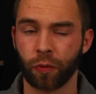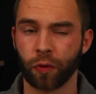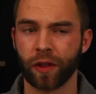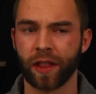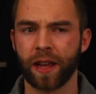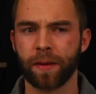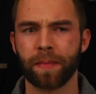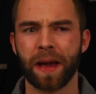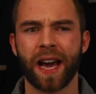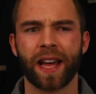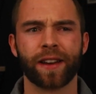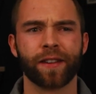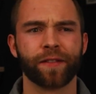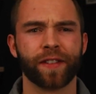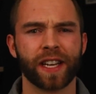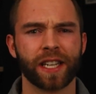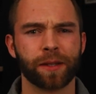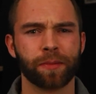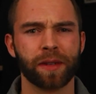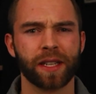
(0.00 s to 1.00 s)
Were they bad
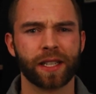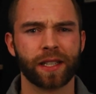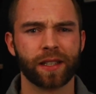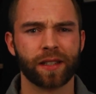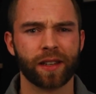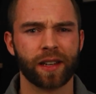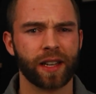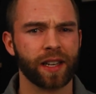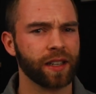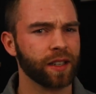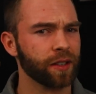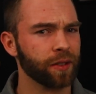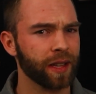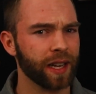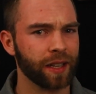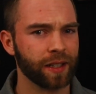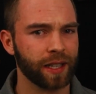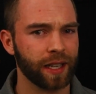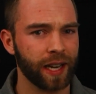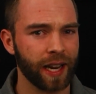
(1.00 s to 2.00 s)
investments in two
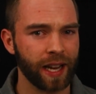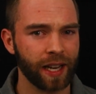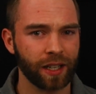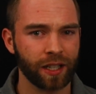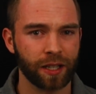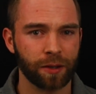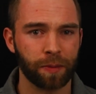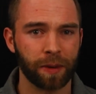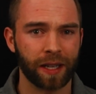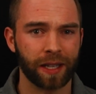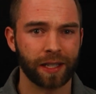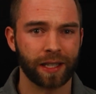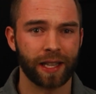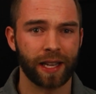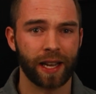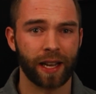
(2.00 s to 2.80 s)
thousand eight just because